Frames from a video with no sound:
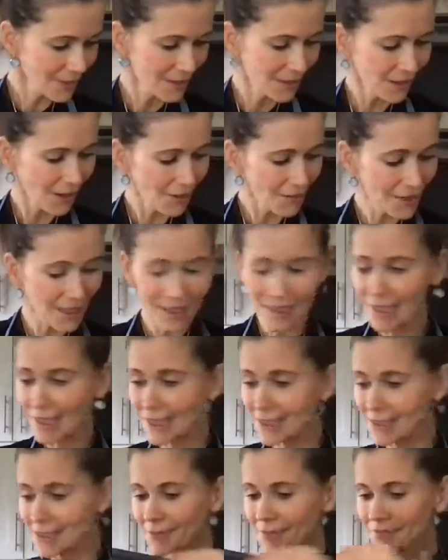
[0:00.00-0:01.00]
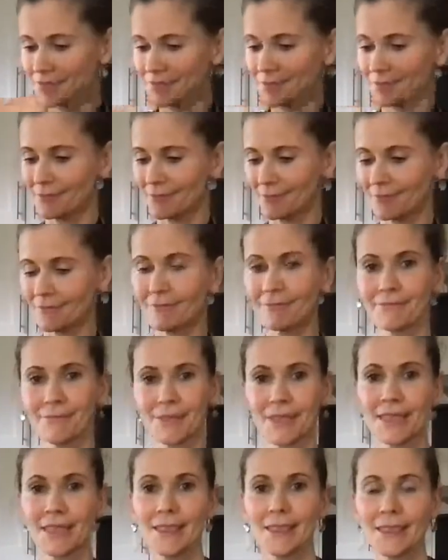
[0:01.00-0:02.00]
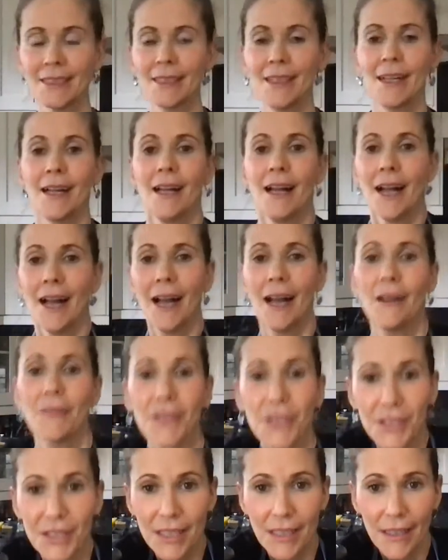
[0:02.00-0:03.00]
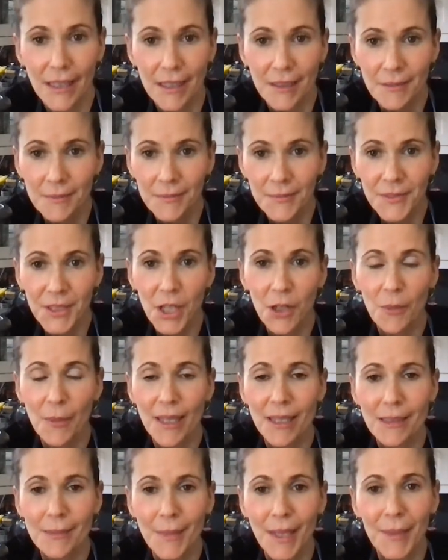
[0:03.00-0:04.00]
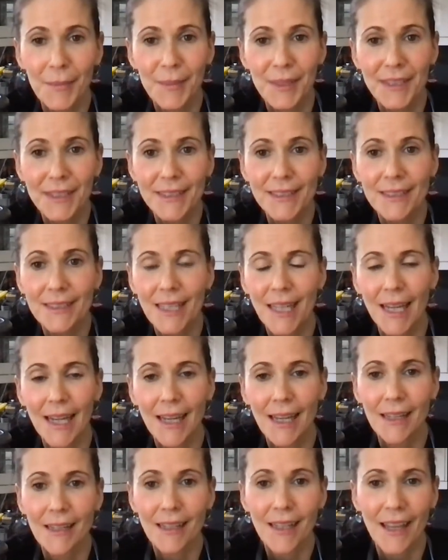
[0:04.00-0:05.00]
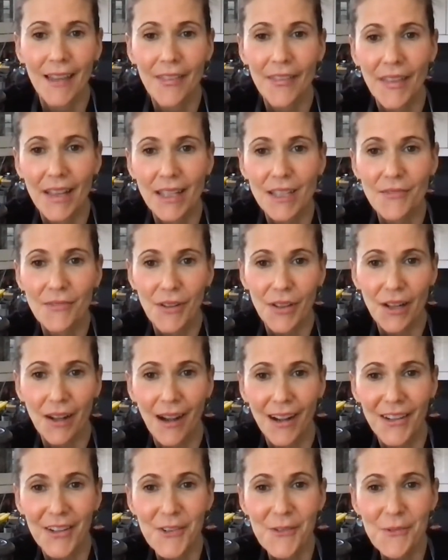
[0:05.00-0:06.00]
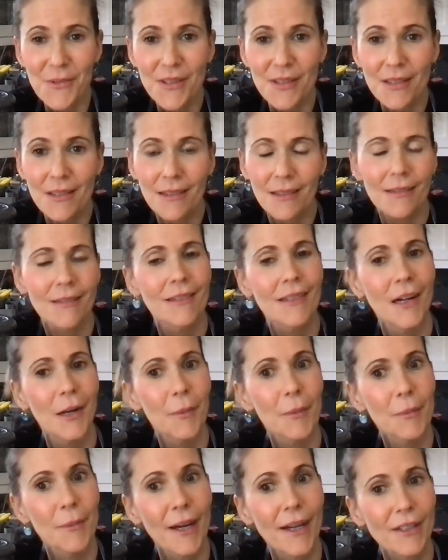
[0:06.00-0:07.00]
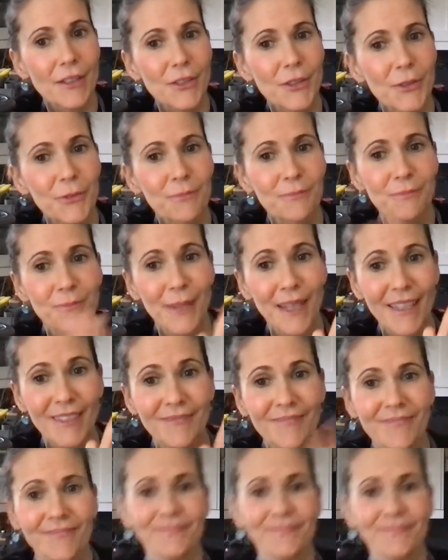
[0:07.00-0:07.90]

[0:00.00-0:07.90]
All right guys, have a good day, go make some hummus, and again, thanks for the kind notes. I'll be back soon. Bye.